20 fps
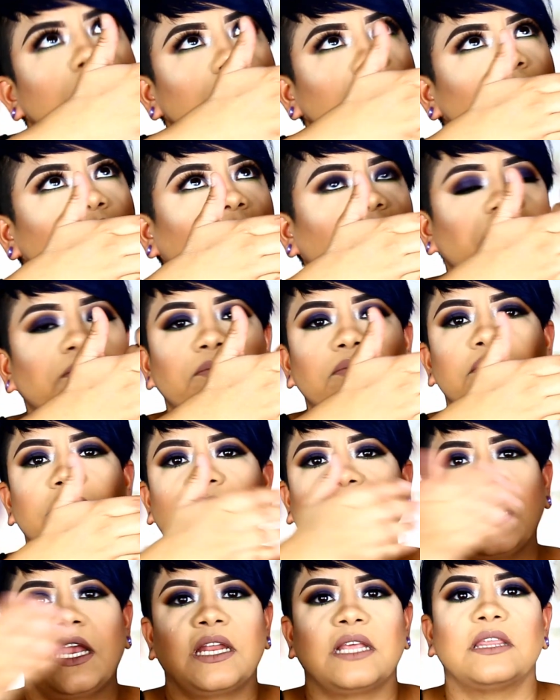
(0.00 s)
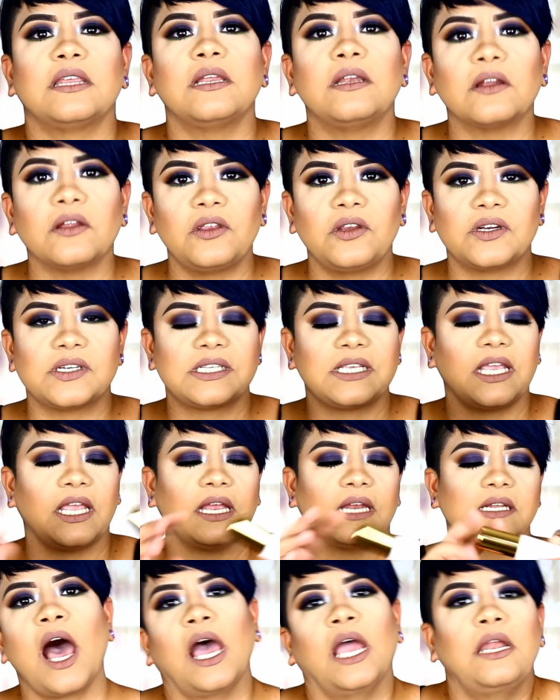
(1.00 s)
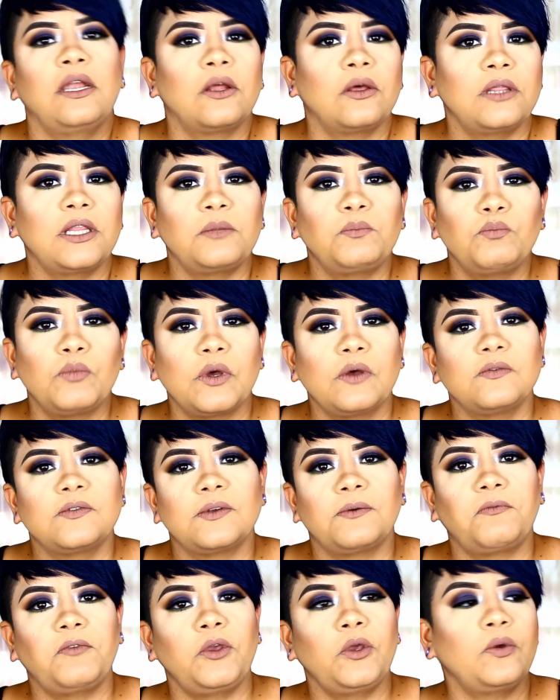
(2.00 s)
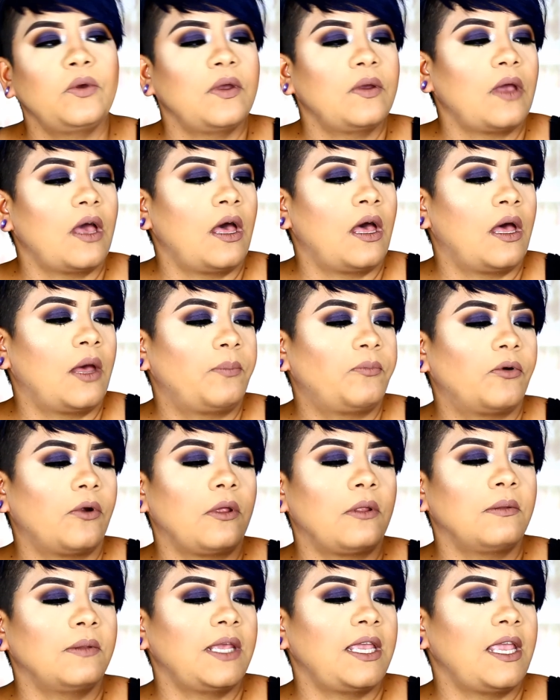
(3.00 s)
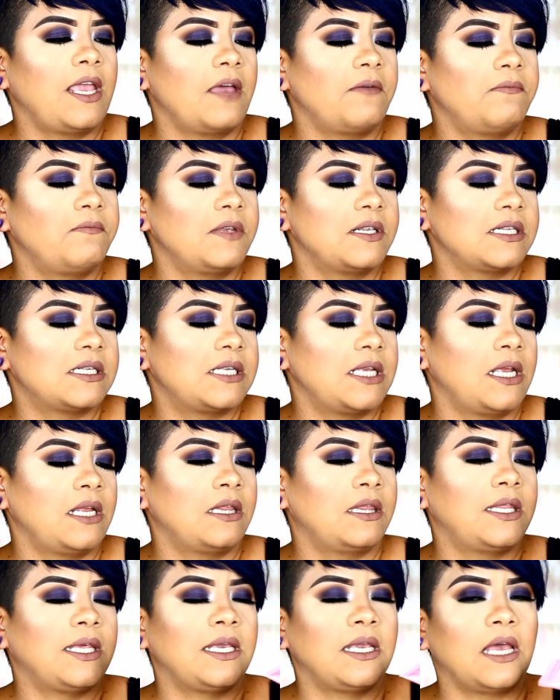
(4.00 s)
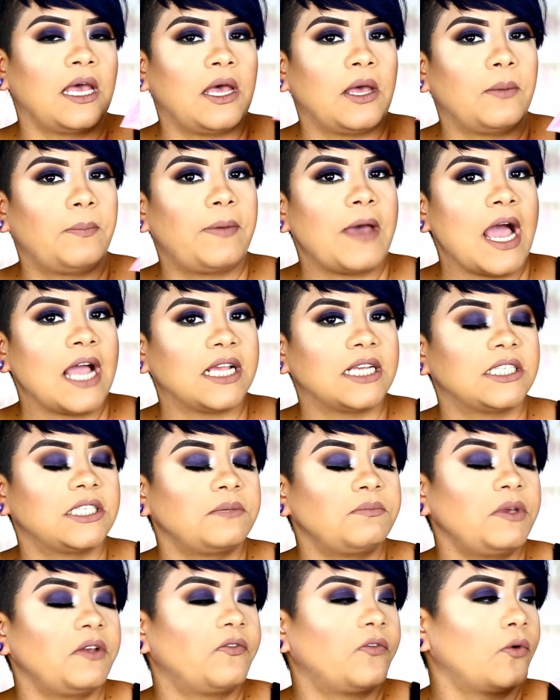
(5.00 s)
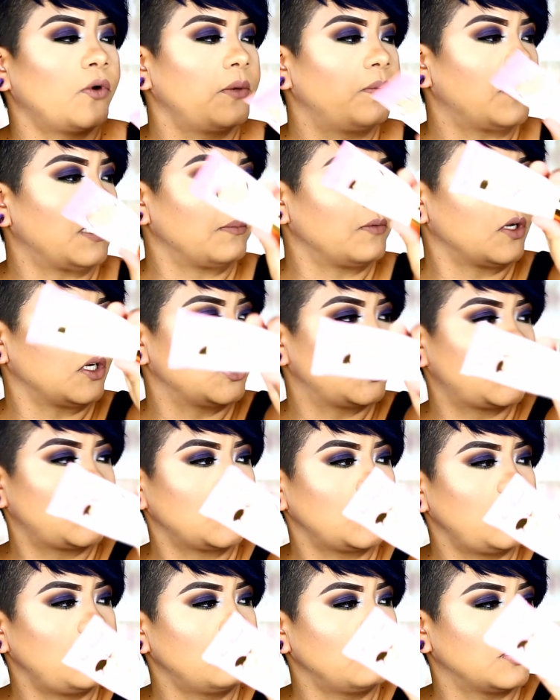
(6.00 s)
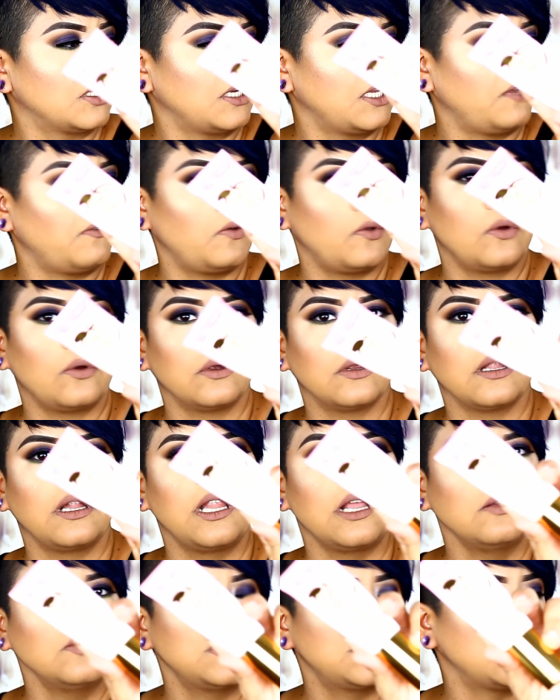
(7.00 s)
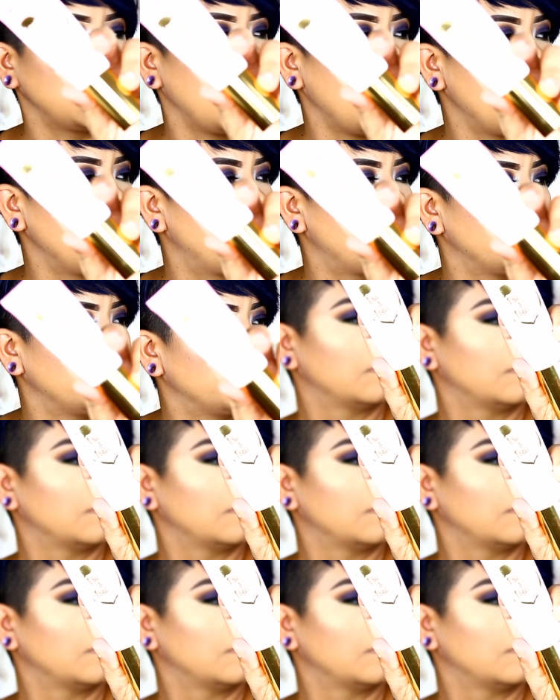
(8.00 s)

you have anything on your skin. And I know that most of you probably have been seeing the packaging before, but I'm gonna show you. I'm gonna give you a close-up,